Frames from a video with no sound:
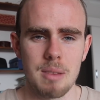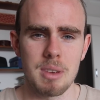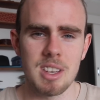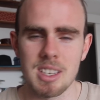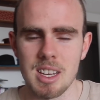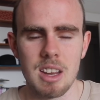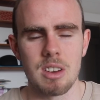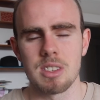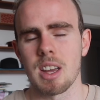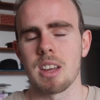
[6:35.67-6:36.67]
I'm not gonna sit here
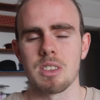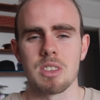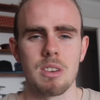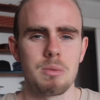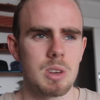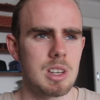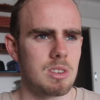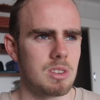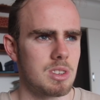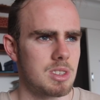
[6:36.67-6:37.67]
and say I deserve one,
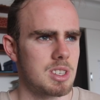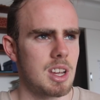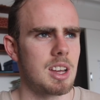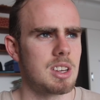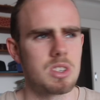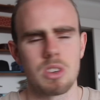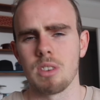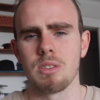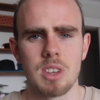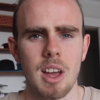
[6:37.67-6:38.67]
or say I should
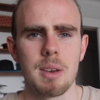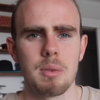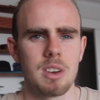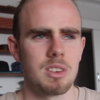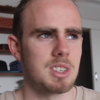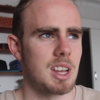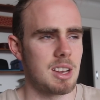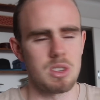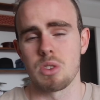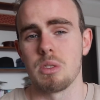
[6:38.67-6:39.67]
have signed one, or say I
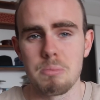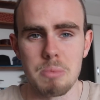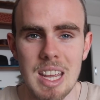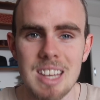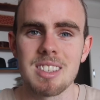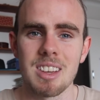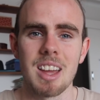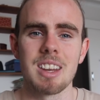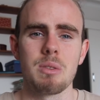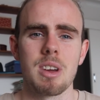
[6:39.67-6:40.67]
should be
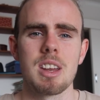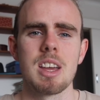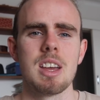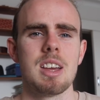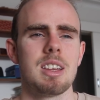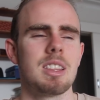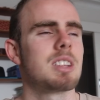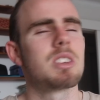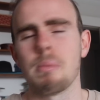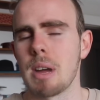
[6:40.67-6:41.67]
signing one.
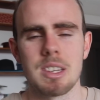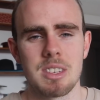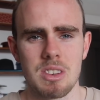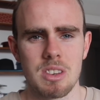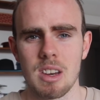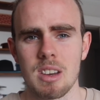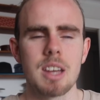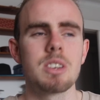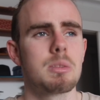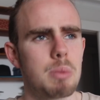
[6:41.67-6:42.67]
That's not my decision.
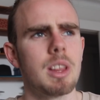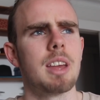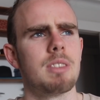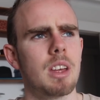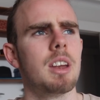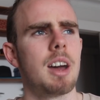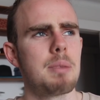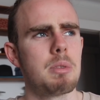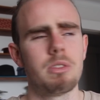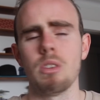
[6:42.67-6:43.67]
I just believe that I
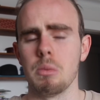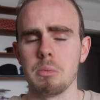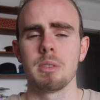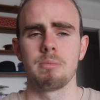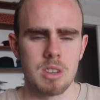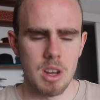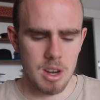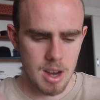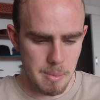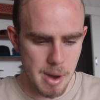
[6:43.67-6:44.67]
performed.
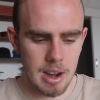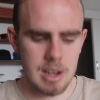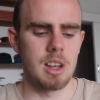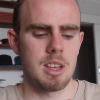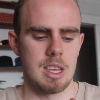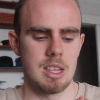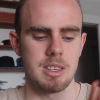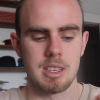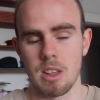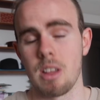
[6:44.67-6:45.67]
So, America, it's
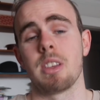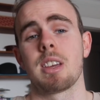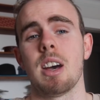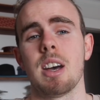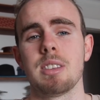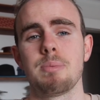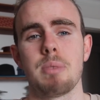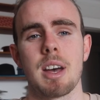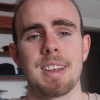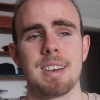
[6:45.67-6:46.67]
still on the cards,
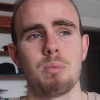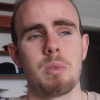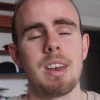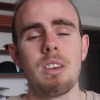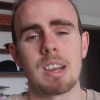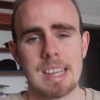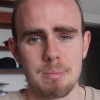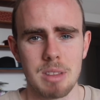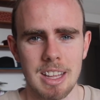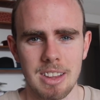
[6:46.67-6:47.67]
but we're not
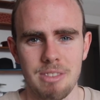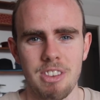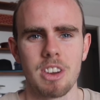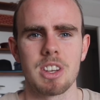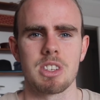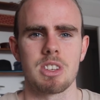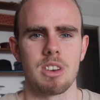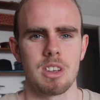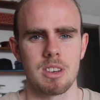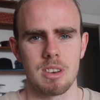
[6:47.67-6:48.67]
completely focused
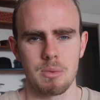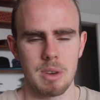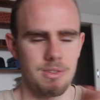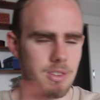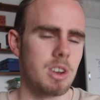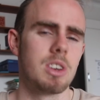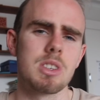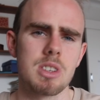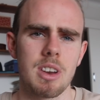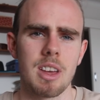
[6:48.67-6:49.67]
on it. We're
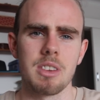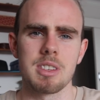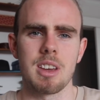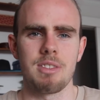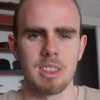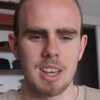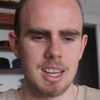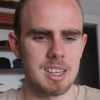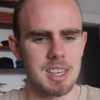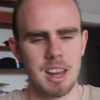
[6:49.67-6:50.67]
focused on other stuff, and
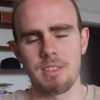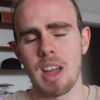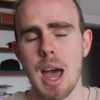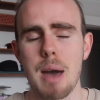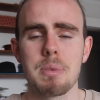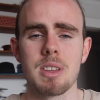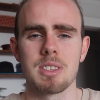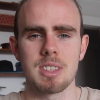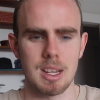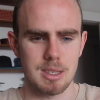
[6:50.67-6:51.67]
like I said, if it
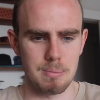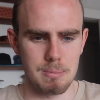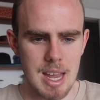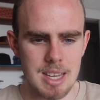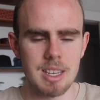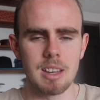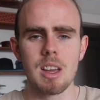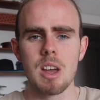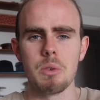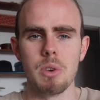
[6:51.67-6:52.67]
happens, that's amazing.
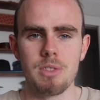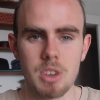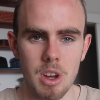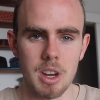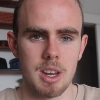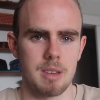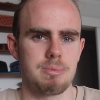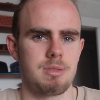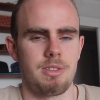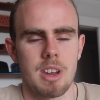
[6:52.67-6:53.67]
We've got a
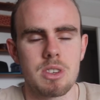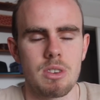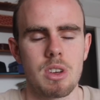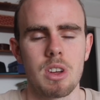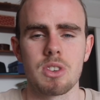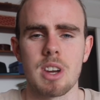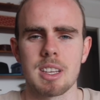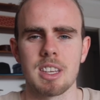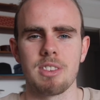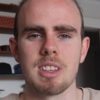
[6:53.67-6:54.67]
professional
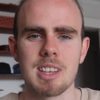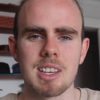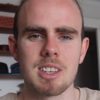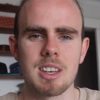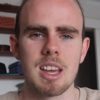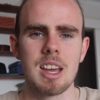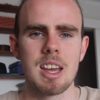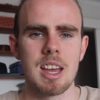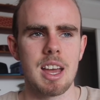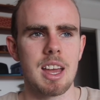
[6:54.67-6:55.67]
contract. If it doesn't,
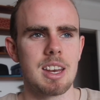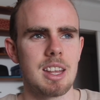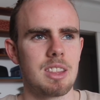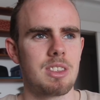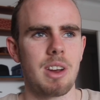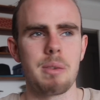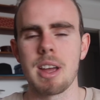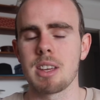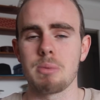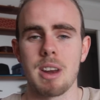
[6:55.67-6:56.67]
and in 3
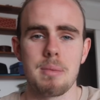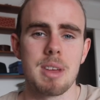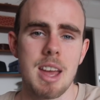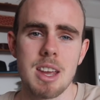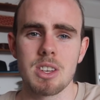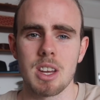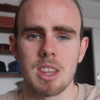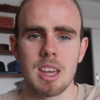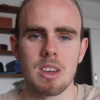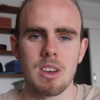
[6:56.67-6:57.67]
weeks when I'm in Asia,
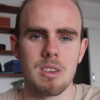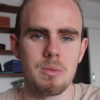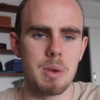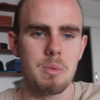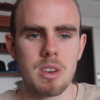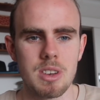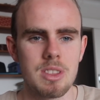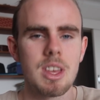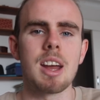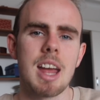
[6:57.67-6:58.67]
they go, we want you,
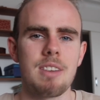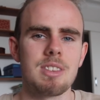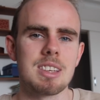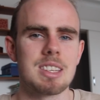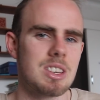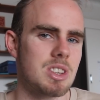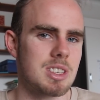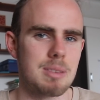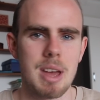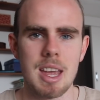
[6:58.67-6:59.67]
then I have a decision
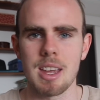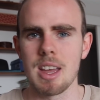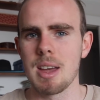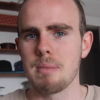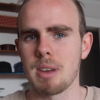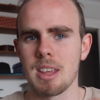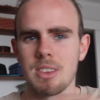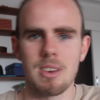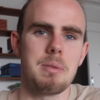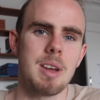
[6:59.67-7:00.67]
to make. But in
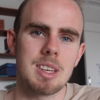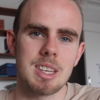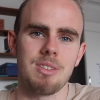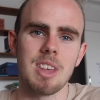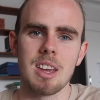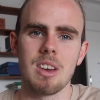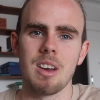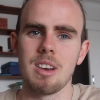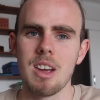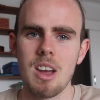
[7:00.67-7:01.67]
3 weeks, if they
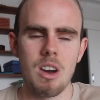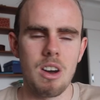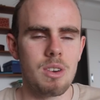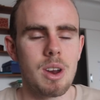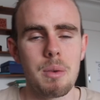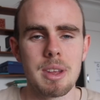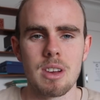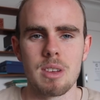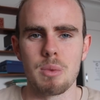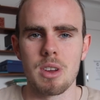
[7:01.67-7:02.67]
go, oh no, we
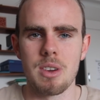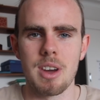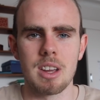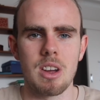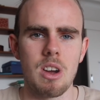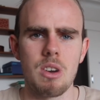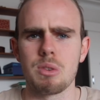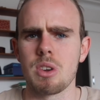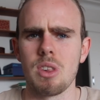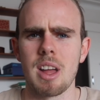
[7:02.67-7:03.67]
don't want you, I go, oh
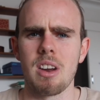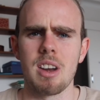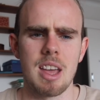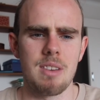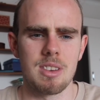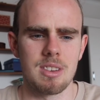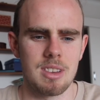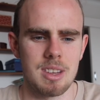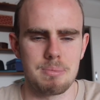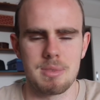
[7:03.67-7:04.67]
cool, I already have
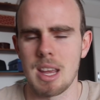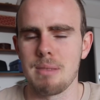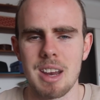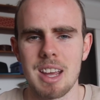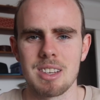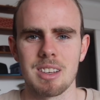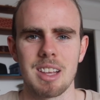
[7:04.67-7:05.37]
a team in Asia.